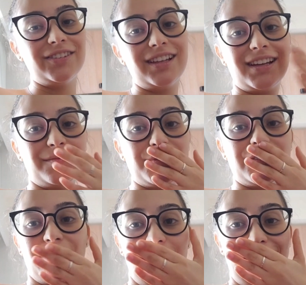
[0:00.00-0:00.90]
feel like I'm
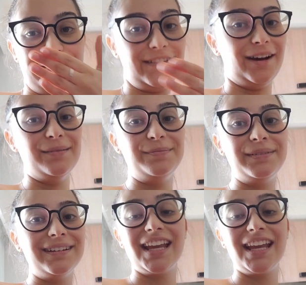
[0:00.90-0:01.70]
so effed up.